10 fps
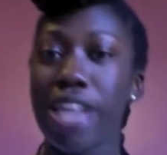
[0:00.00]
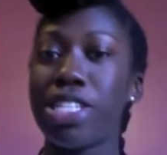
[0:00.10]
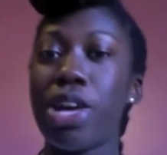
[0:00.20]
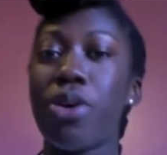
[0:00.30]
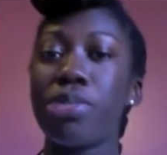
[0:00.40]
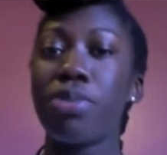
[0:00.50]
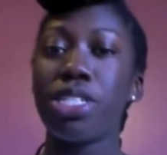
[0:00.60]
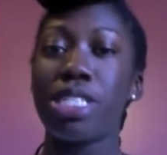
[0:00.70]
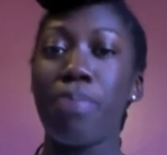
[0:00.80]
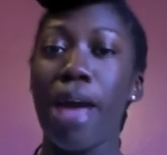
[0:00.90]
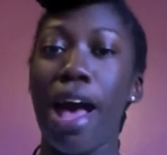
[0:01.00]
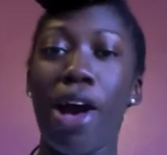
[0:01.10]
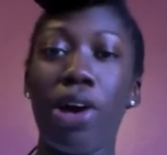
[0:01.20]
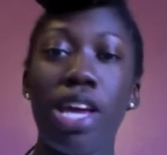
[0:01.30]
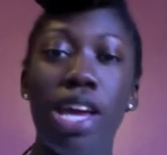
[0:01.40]
So it's really just
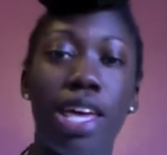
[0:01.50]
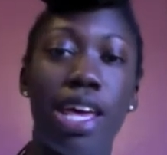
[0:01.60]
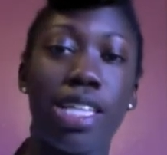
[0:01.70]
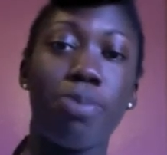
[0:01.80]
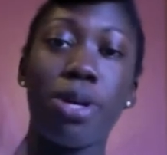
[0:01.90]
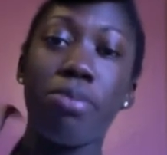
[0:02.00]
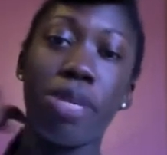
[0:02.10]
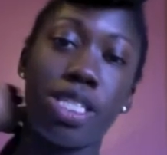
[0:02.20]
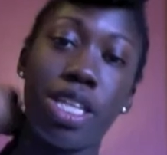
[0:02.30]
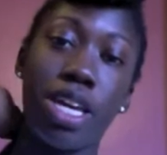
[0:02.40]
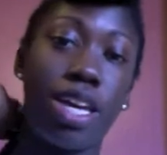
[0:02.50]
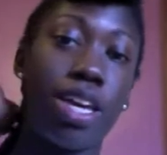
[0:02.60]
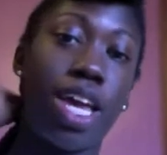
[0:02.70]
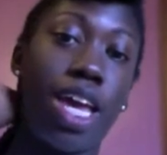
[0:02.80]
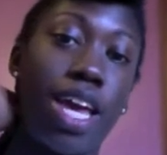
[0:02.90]
about
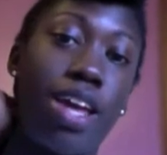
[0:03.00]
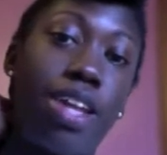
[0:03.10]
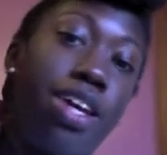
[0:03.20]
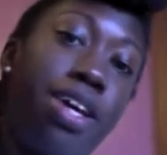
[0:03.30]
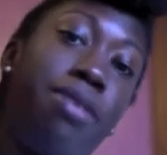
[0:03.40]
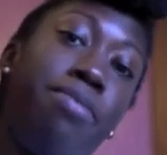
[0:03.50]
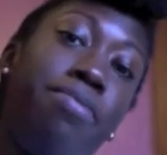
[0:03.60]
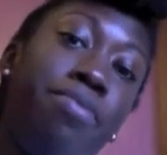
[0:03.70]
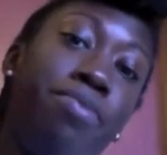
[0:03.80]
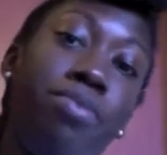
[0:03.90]
experimenting and,